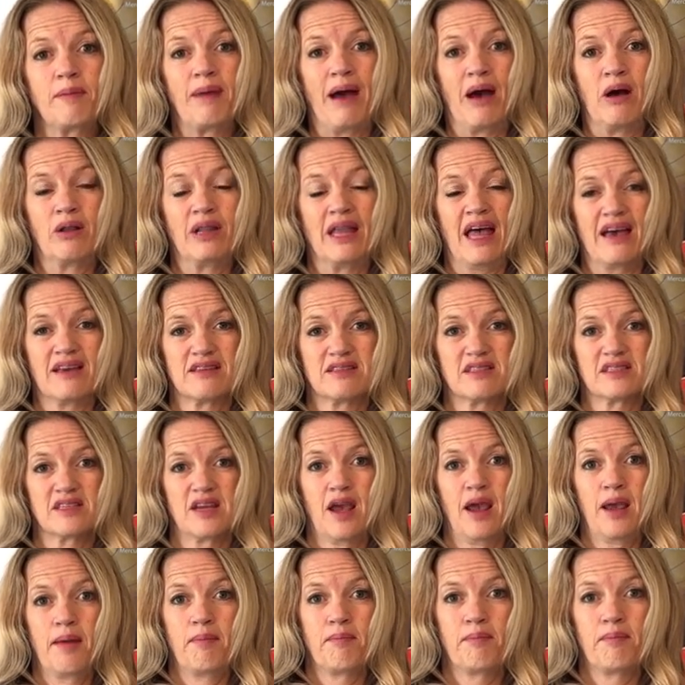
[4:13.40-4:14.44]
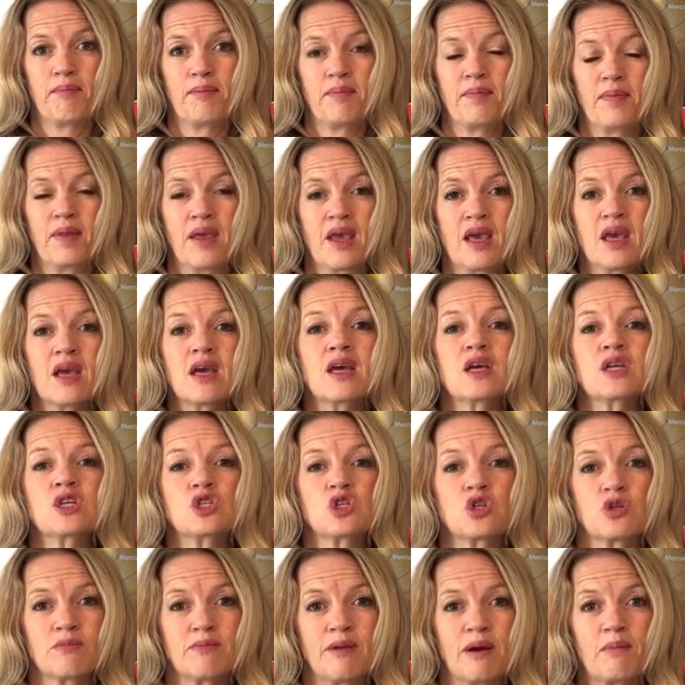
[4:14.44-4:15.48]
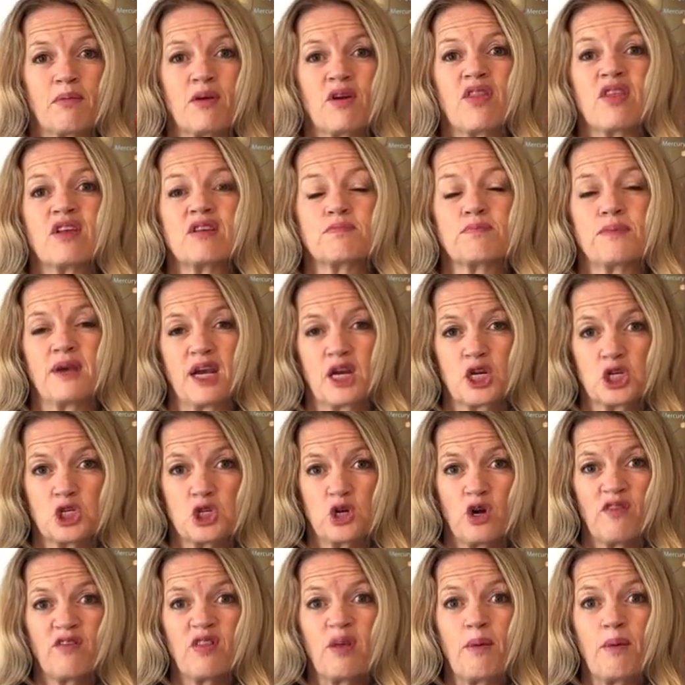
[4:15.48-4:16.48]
about last time? Do you remember the picture of